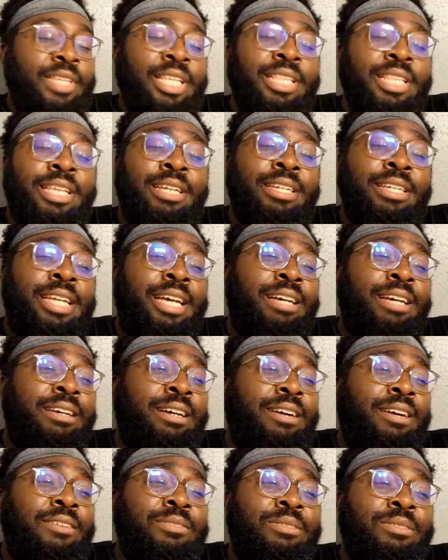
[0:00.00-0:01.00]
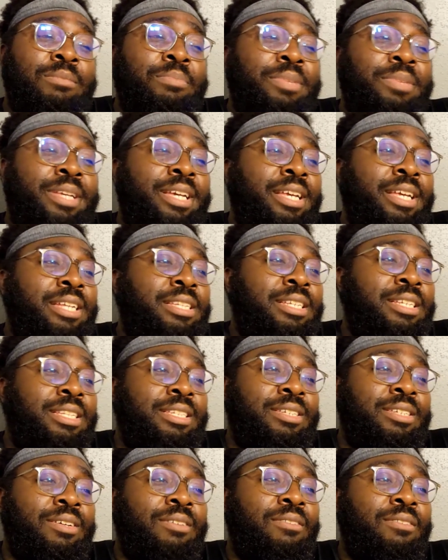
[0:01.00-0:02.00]
They're now also playing to
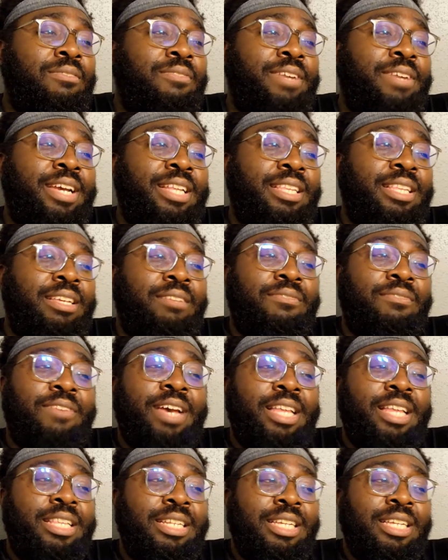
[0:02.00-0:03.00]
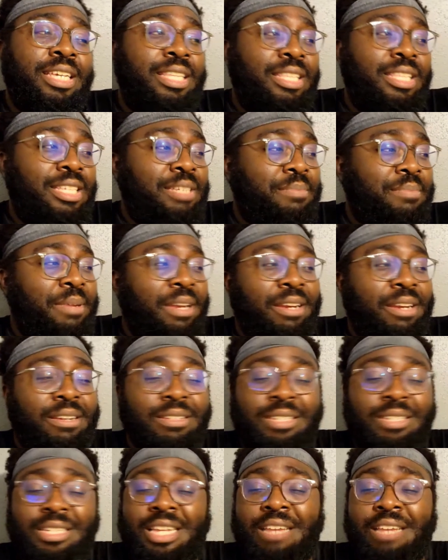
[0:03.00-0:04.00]
this whole fact that Fallon Henley's
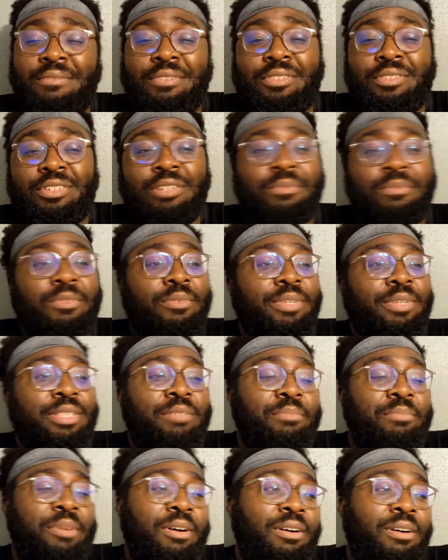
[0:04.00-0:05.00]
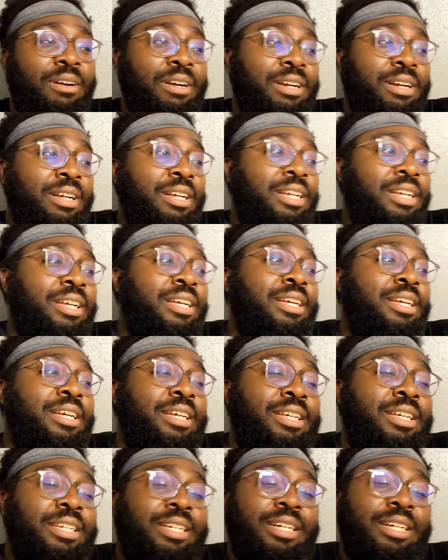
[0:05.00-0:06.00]
parents is having trouble with the bar.
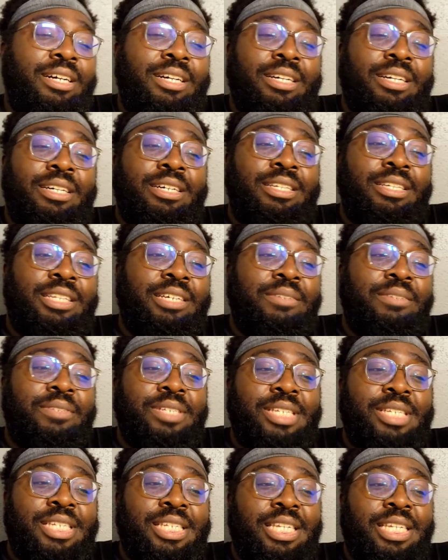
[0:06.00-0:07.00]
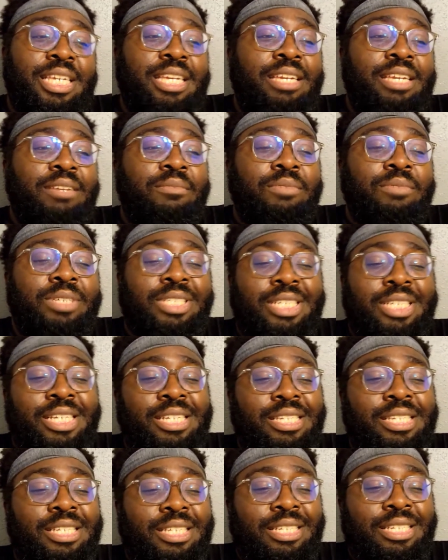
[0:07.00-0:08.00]
There was a scene where
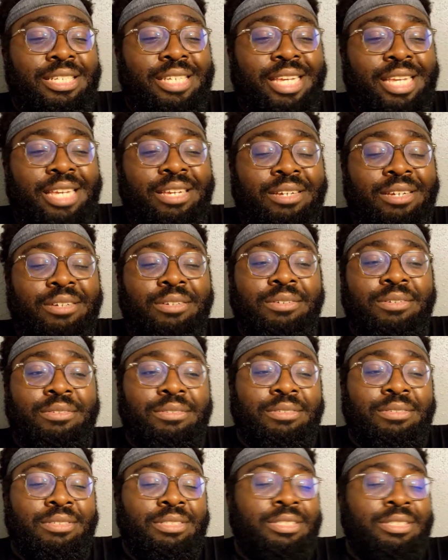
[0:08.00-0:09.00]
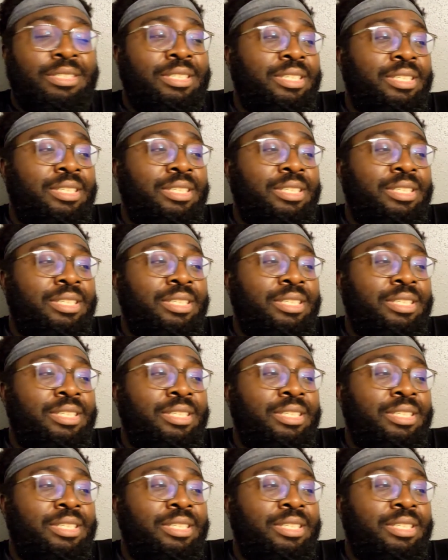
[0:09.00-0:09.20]
Jensen tells